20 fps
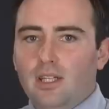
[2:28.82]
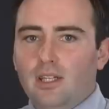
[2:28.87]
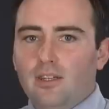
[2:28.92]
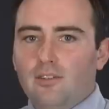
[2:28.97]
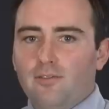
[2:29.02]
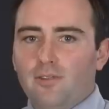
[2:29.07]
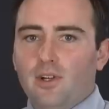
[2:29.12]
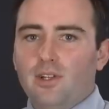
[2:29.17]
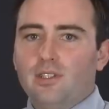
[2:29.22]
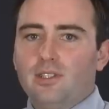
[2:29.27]

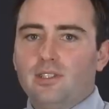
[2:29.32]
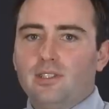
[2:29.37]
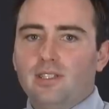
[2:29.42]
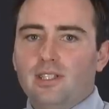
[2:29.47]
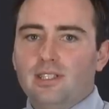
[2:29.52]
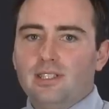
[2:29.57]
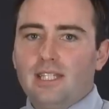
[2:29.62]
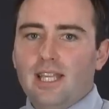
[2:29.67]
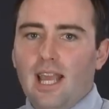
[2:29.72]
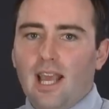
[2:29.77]
The first
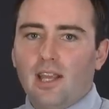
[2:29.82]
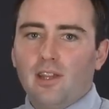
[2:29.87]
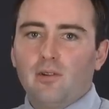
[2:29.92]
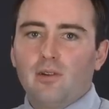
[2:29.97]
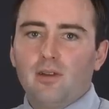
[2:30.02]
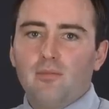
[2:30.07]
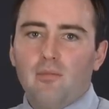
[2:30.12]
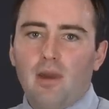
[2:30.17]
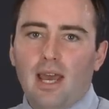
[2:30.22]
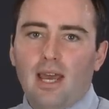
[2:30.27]
is the
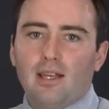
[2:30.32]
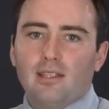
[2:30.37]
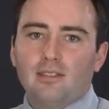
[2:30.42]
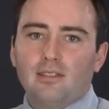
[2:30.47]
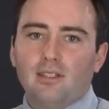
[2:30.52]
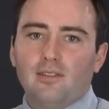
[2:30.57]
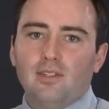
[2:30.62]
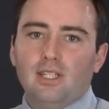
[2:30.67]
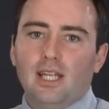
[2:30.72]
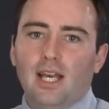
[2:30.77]
accurate
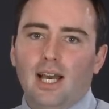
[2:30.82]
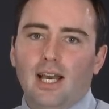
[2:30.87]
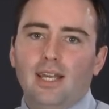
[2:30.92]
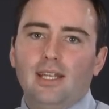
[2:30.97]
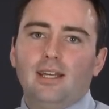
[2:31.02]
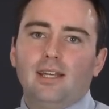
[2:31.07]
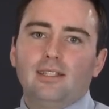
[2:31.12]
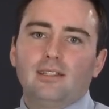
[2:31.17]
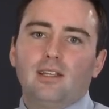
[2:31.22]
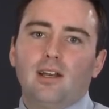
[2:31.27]
mass of the
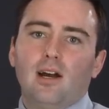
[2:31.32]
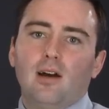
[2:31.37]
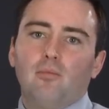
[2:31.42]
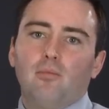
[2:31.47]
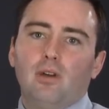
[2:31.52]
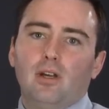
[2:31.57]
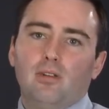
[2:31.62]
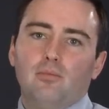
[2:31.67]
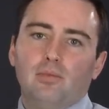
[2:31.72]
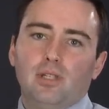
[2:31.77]
ionized
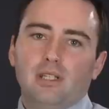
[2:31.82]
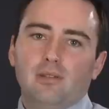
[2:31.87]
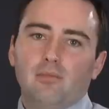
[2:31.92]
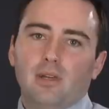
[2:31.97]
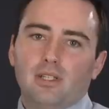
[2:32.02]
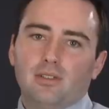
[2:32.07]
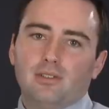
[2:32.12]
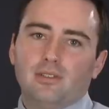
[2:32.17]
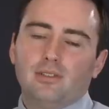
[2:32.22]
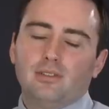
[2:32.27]
compound being
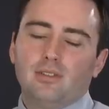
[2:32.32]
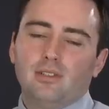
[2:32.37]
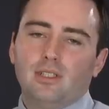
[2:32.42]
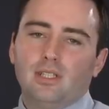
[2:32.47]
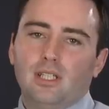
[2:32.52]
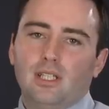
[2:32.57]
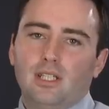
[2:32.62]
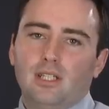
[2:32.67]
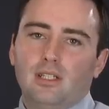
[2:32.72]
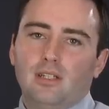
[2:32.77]
measured.
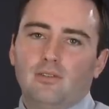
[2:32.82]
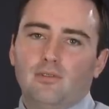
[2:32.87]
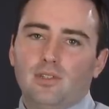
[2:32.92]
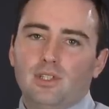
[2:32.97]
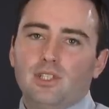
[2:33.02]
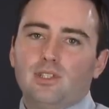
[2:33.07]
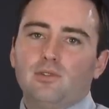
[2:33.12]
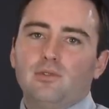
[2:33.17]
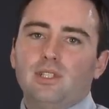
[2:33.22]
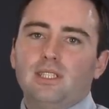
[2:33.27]
For
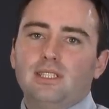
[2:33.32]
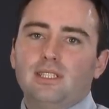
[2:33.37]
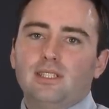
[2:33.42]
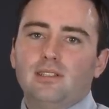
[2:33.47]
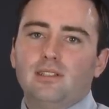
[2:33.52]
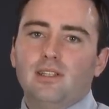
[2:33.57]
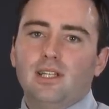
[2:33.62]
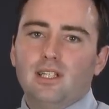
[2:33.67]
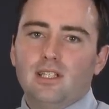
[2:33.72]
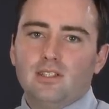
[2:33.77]
this
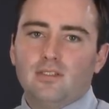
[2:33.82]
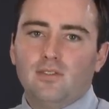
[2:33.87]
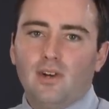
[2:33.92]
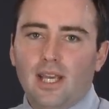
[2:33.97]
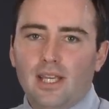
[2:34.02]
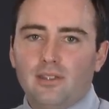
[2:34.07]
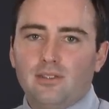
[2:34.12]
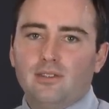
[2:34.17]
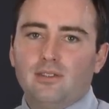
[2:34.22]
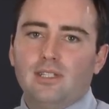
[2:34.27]
reason, it is
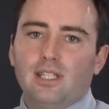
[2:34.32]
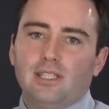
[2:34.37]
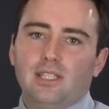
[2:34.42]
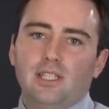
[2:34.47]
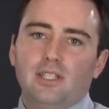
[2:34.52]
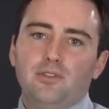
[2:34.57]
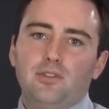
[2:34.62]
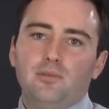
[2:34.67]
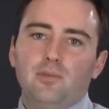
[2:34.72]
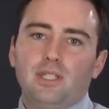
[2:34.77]
vital that
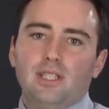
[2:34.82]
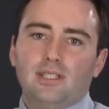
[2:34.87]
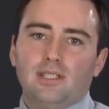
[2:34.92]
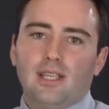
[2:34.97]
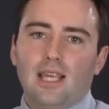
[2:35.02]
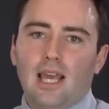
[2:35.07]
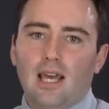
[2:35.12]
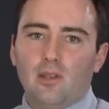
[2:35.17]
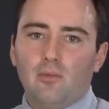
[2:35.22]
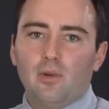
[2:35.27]
the instrument is
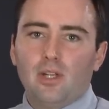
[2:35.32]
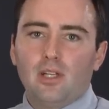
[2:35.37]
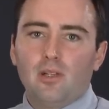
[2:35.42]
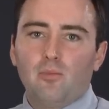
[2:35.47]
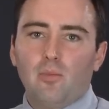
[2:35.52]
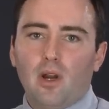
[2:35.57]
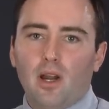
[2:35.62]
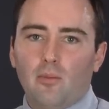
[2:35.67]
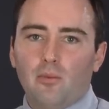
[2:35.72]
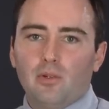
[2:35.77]

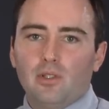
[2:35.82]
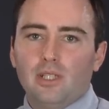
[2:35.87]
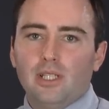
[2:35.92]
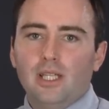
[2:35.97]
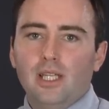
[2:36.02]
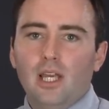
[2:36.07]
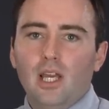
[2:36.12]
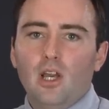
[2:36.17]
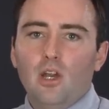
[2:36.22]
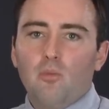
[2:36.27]
calibrated
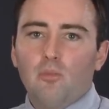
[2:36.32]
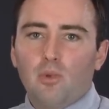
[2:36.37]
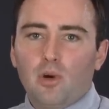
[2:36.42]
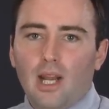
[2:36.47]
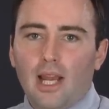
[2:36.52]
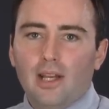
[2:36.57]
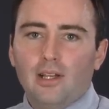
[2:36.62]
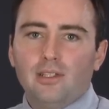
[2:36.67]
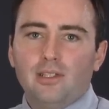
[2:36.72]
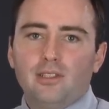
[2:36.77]
properly
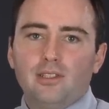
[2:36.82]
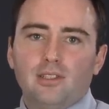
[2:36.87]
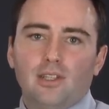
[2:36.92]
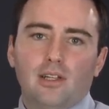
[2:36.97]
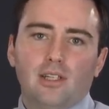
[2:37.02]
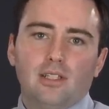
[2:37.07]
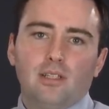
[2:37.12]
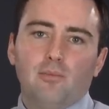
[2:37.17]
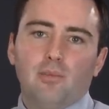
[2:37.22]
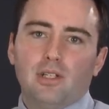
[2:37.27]
prior to
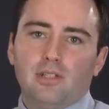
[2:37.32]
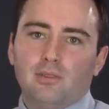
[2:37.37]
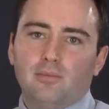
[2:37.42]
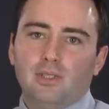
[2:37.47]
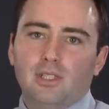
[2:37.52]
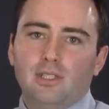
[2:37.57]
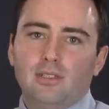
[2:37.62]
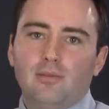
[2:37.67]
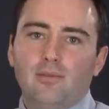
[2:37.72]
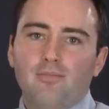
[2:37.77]
starting the
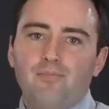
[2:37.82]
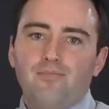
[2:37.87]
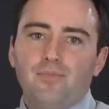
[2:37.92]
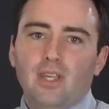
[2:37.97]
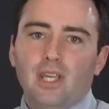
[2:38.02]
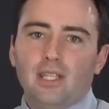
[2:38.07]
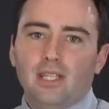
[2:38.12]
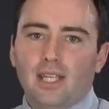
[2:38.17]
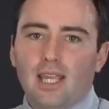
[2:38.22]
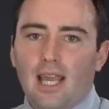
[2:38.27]
measurement,
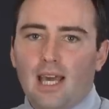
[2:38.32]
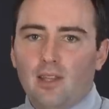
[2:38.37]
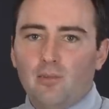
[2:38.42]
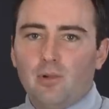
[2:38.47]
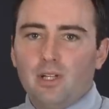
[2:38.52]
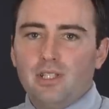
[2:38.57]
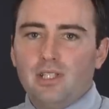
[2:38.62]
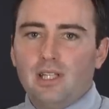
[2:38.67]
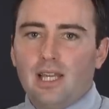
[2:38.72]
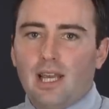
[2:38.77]
and the
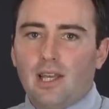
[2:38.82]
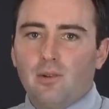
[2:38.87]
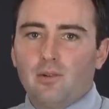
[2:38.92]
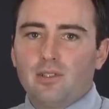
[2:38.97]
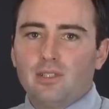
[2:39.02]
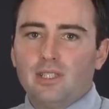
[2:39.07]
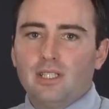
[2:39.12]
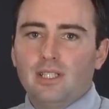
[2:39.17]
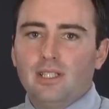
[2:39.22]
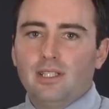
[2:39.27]
calibration
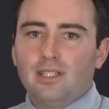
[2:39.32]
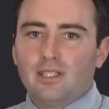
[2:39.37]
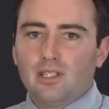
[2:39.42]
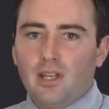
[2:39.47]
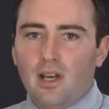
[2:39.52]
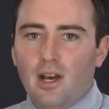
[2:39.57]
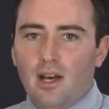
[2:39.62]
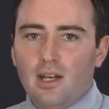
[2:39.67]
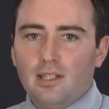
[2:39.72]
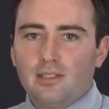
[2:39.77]
accuracy is
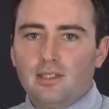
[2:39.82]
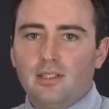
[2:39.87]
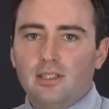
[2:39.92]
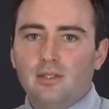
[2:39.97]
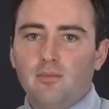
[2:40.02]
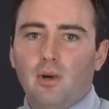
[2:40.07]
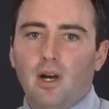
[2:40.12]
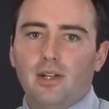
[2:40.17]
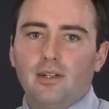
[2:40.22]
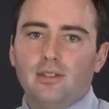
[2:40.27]

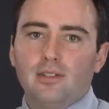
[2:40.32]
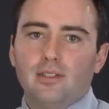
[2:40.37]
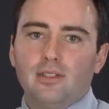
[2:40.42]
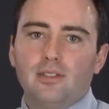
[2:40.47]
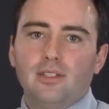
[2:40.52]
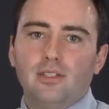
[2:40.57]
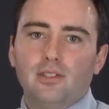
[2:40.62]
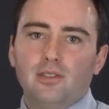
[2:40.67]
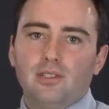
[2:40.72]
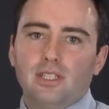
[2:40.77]
constantly
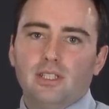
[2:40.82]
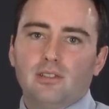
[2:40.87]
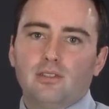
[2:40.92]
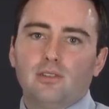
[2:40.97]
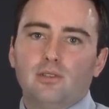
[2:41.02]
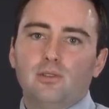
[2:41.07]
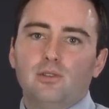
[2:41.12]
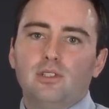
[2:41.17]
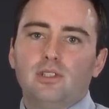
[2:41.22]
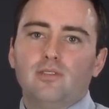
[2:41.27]
monitored using a
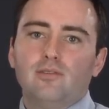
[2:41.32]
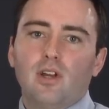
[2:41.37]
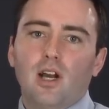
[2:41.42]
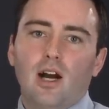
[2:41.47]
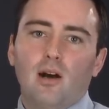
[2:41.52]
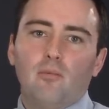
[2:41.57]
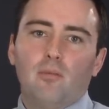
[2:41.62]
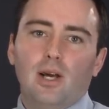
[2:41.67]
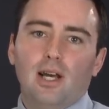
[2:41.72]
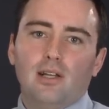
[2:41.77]
solution of
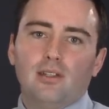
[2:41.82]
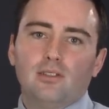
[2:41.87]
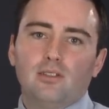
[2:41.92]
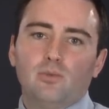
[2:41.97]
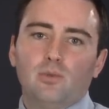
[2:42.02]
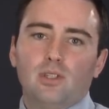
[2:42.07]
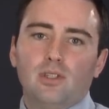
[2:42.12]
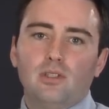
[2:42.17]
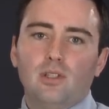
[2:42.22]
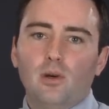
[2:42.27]

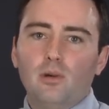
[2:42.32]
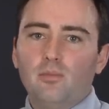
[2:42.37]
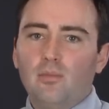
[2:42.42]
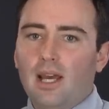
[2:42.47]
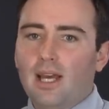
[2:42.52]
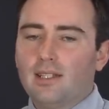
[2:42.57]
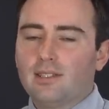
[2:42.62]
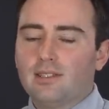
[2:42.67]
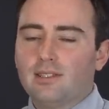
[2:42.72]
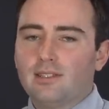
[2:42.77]
compounds with known
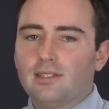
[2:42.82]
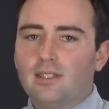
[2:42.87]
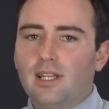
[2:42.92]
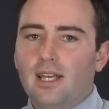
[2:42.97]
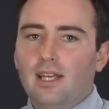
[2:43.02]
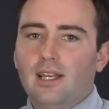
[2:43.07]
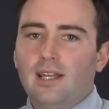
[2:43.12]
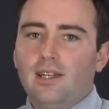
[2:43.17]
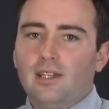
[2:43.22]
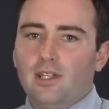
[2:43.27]
masses
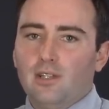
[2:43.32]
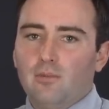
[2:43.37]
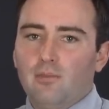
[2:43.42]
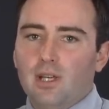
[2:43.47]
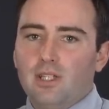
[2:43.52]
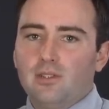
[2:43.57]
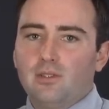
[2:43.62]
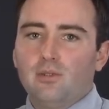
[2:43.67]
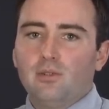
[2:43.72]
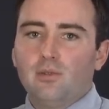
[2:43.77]
that are
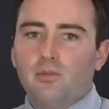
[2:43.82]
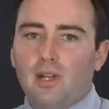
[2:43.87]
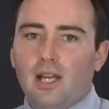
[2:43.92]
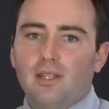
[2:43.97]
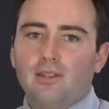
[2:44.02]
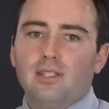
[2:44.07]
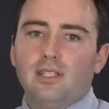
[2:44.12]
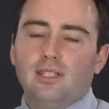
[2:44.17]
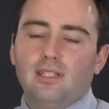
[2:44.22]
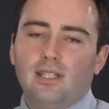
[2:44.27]
measured
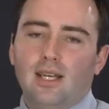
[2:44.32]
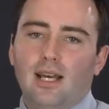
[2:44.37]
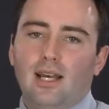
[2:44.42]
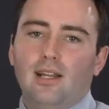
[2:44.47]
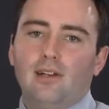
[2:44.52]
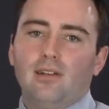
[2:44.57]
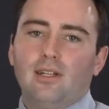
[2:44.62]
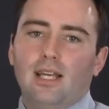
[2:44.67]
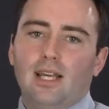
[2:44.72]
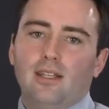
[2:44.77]
throughout the
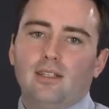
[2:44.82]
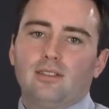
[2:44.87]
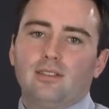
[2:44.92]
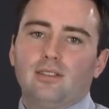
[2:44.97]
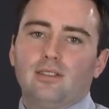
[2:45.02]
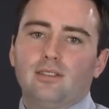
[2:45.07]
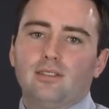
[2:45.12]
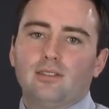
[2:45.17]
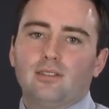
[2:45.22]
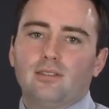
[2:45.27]
entire
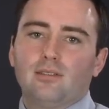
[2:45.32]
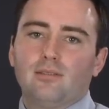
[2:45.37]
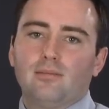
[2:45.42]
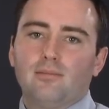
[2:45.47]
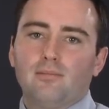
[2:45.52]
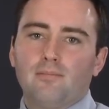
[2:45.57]
analysis.